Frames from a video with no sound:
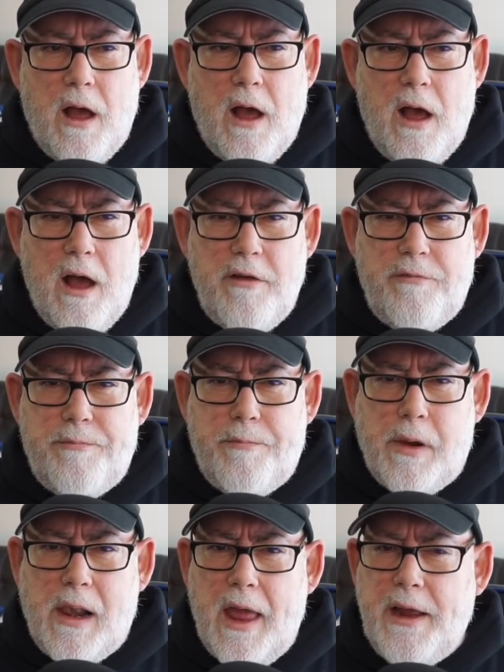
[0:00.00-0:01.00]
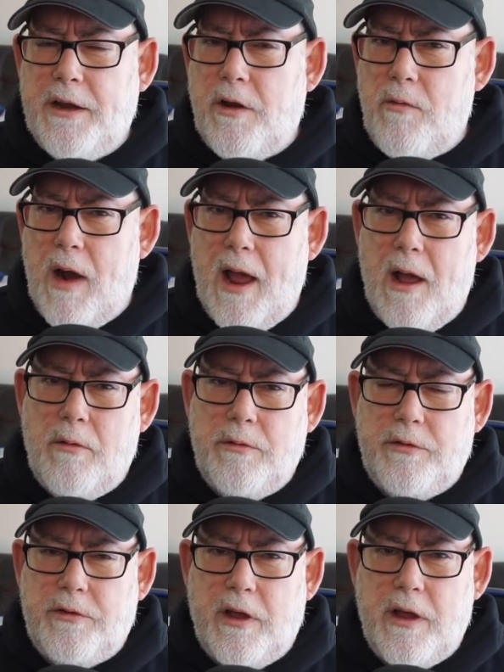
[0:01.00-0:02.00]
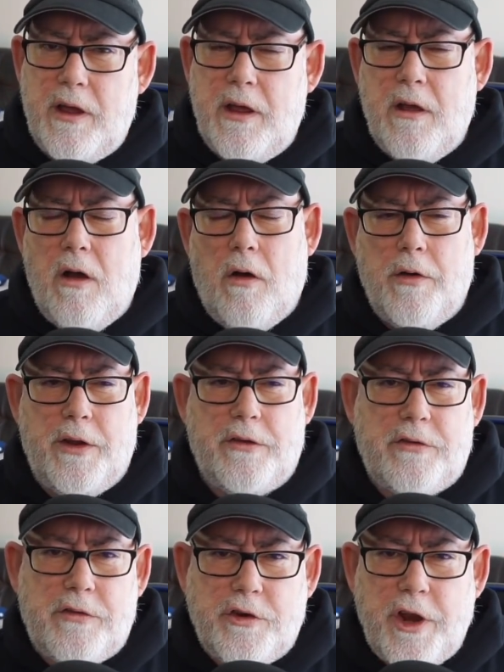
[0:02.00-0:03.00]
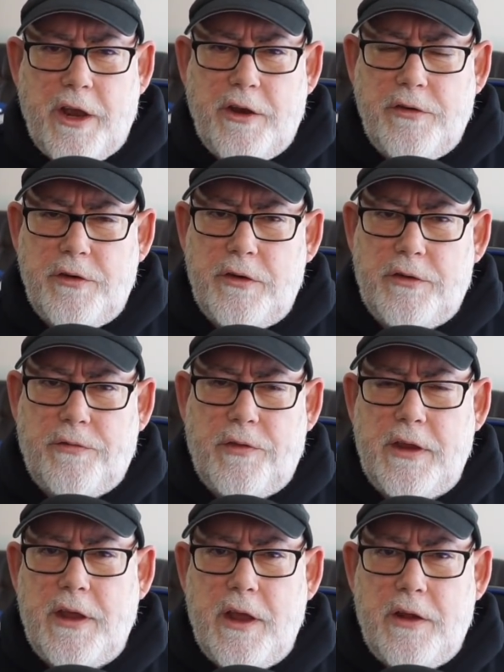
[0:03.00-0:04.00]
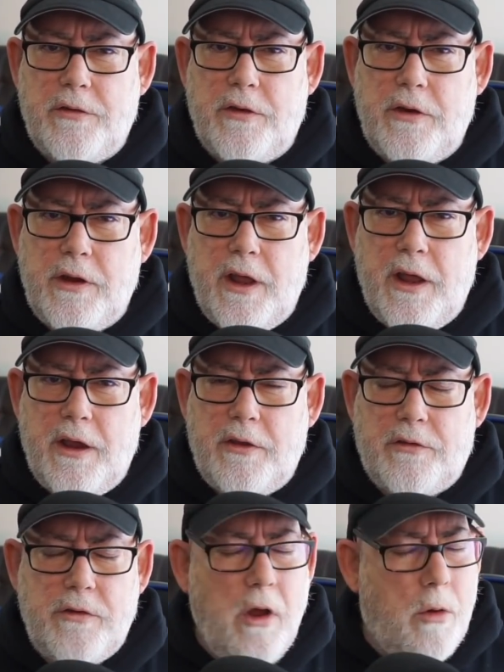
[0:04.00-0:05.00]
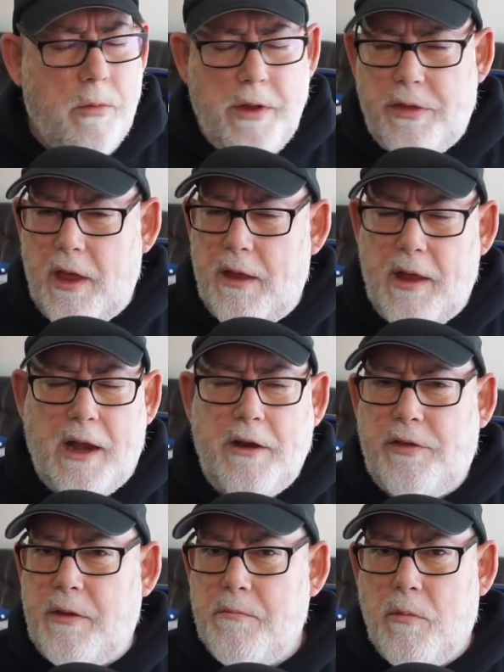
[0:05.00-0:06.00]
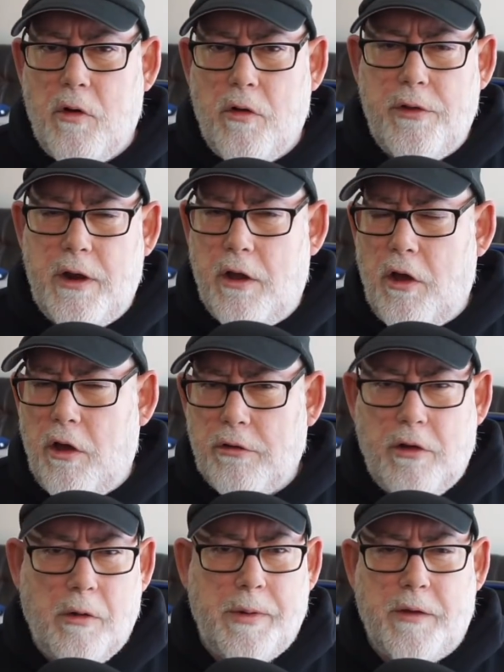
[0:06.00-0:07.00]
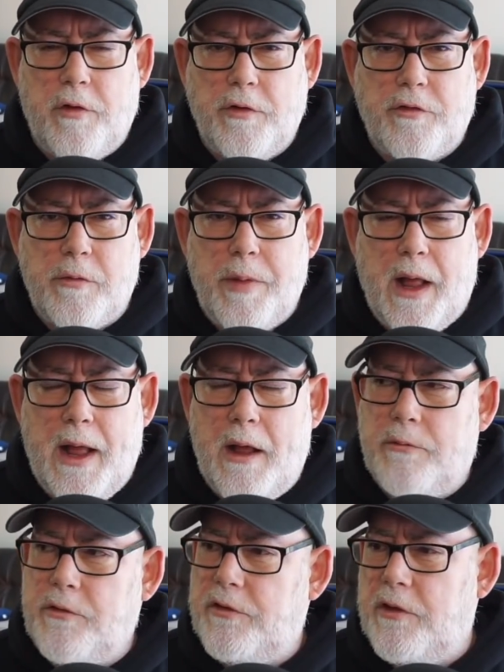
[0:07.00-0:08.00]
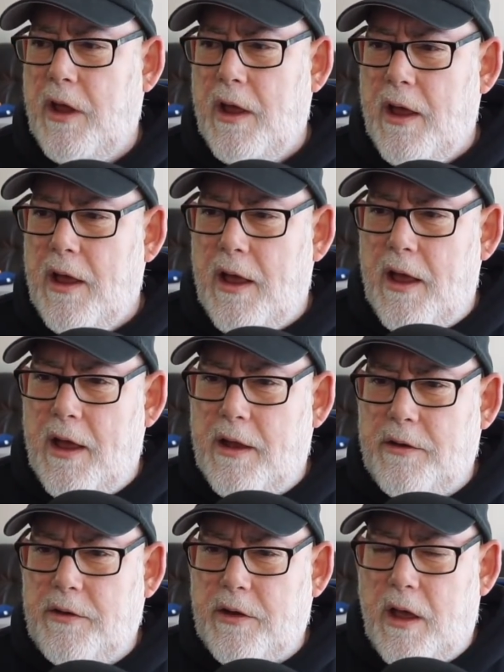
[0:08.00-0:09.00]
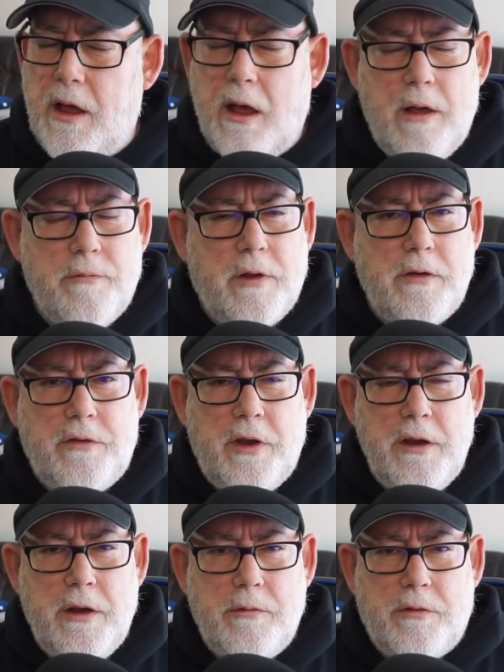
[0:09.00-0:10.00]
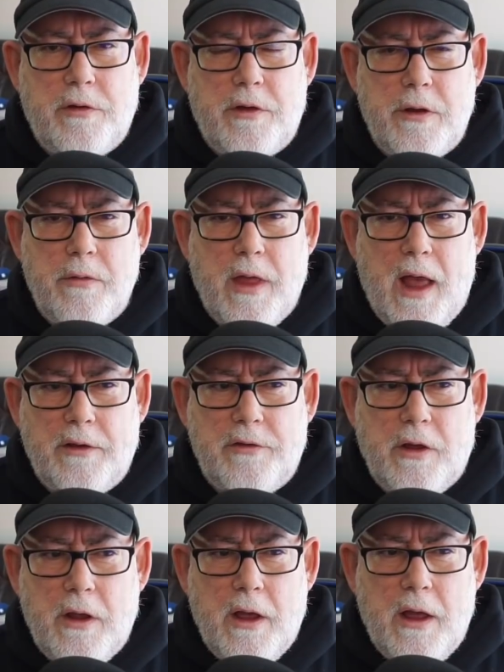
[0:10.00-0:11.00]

I've played around on exchanges for years and years, not with anything more than a couple of £100, and I've continued to do that.